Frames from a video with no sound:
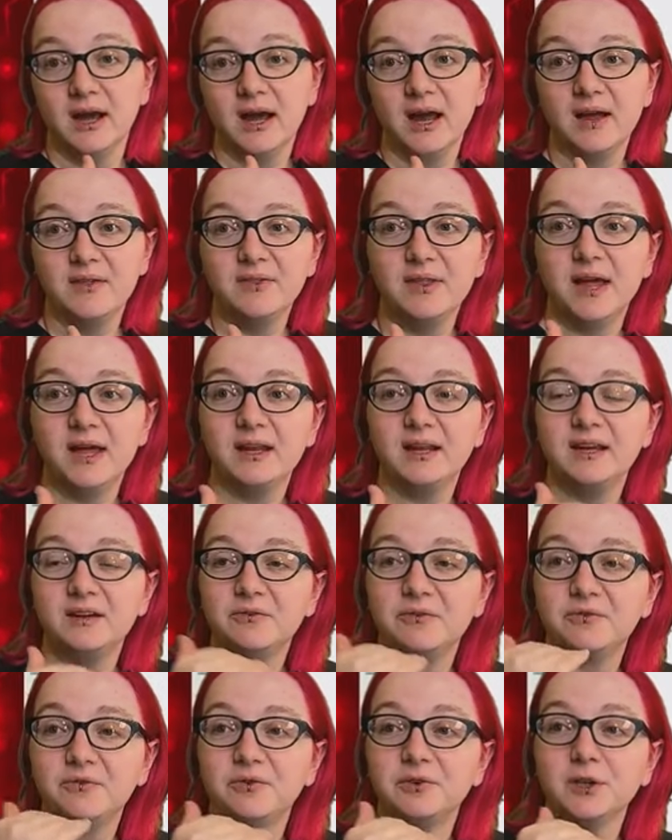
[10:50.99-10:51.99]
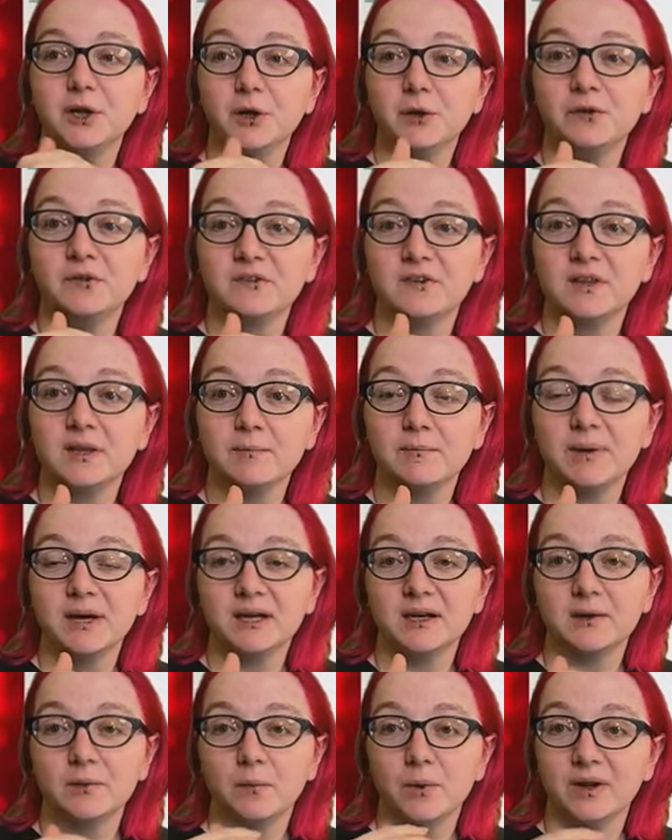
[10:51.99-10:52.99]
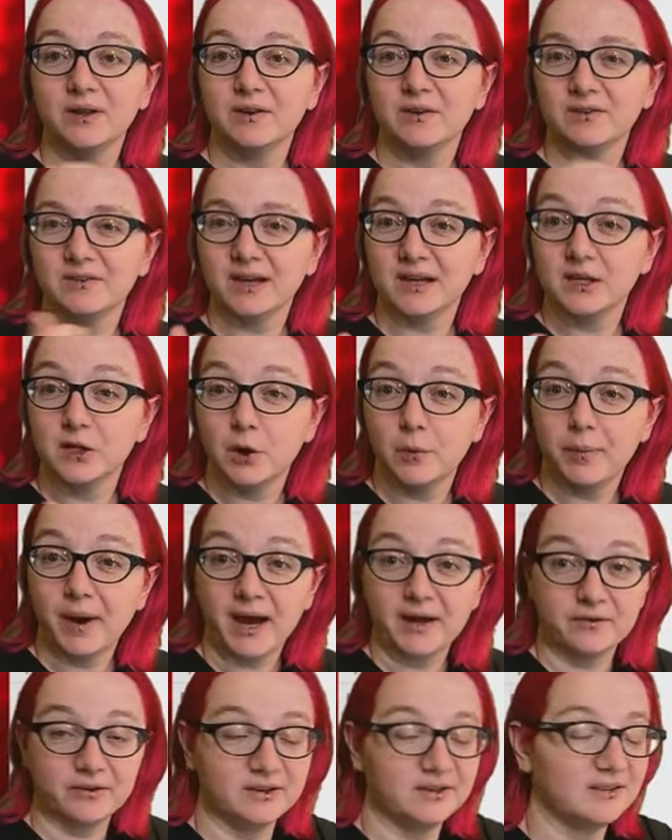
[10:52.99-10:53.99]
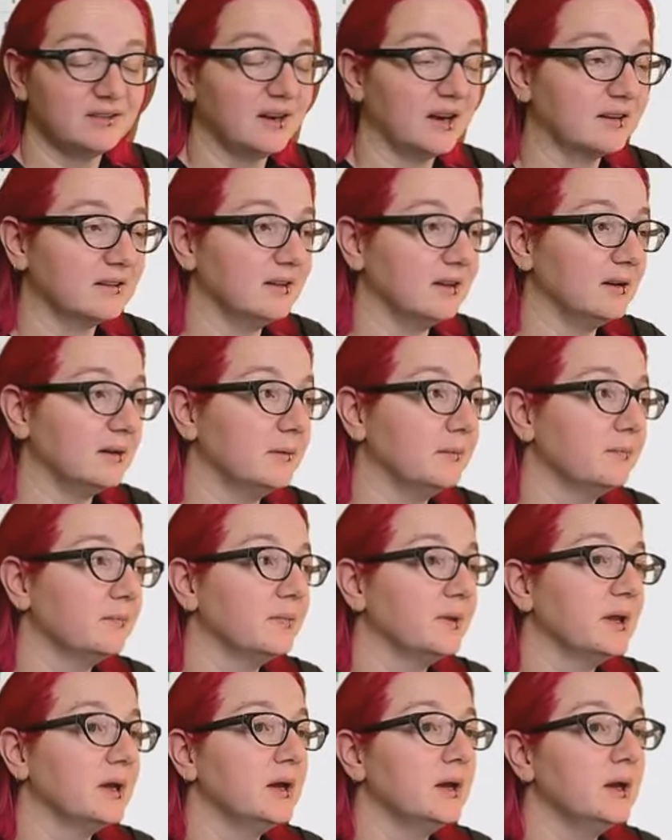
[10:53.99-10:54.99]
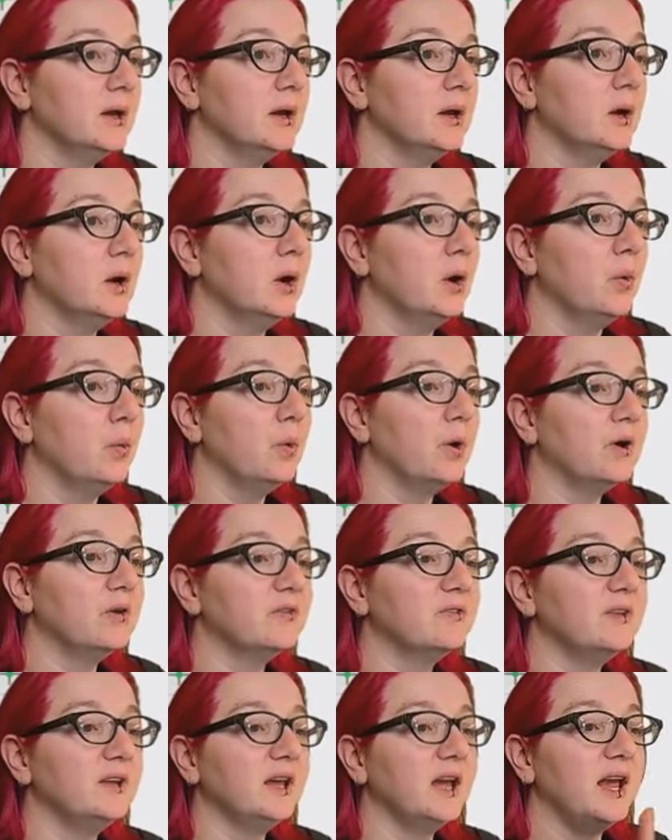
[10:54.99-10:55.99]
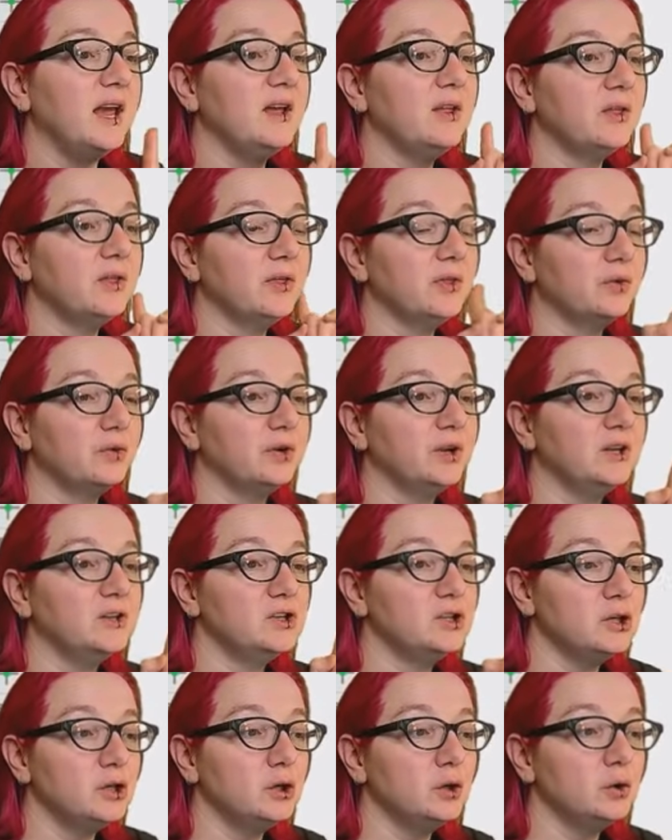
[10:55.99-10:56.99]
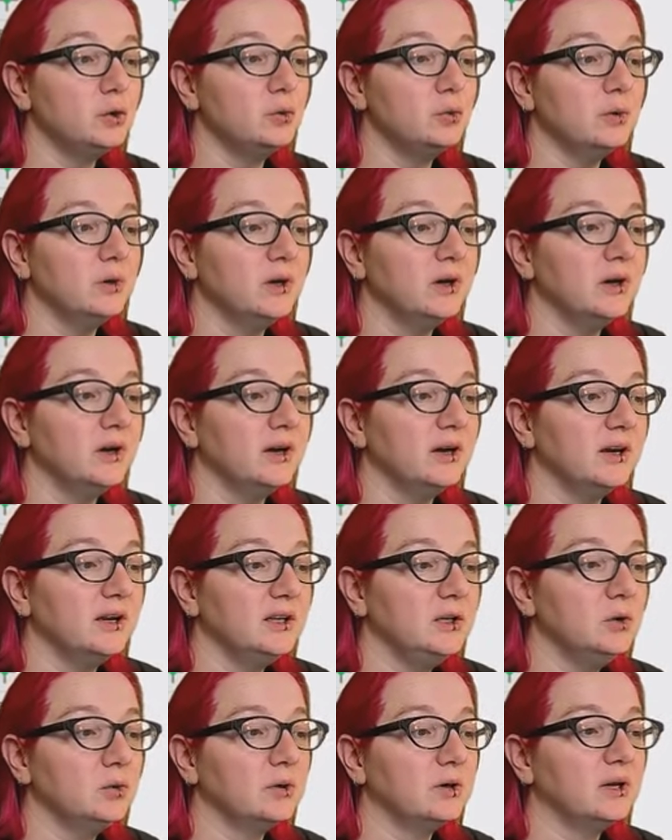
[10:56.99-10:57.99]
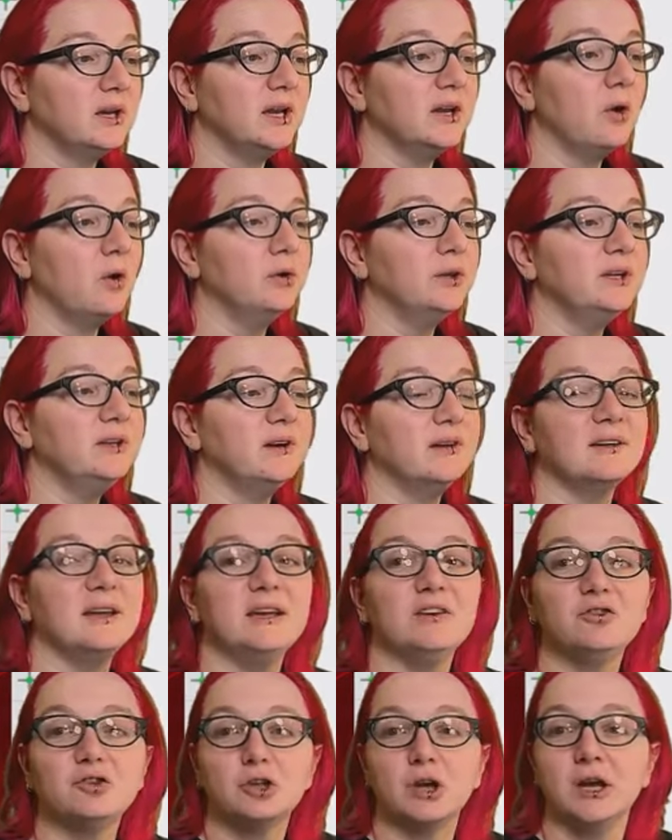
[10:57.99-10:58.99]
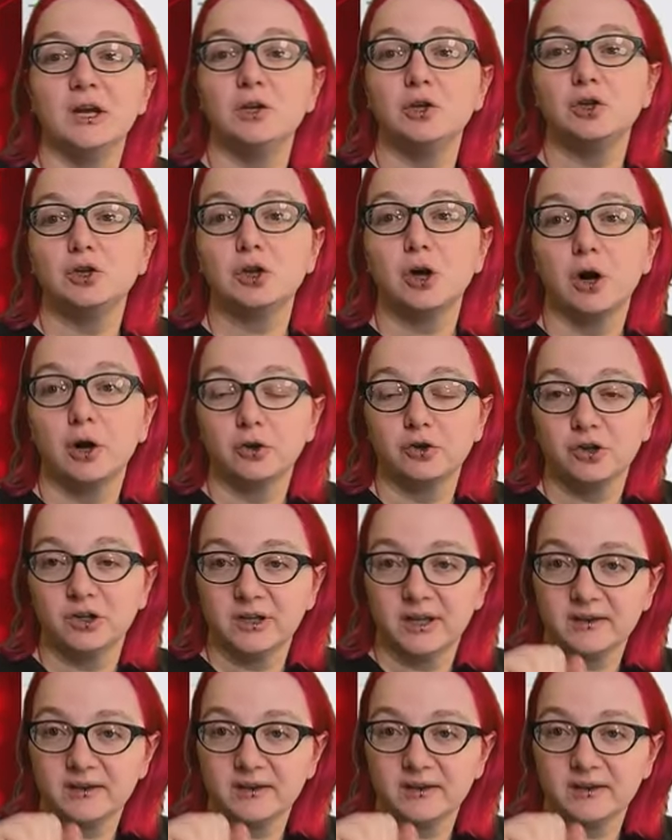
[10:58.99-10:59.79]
And then it floats in the middle when there's like no battery detected. Whereas the 832 you it only does in charging.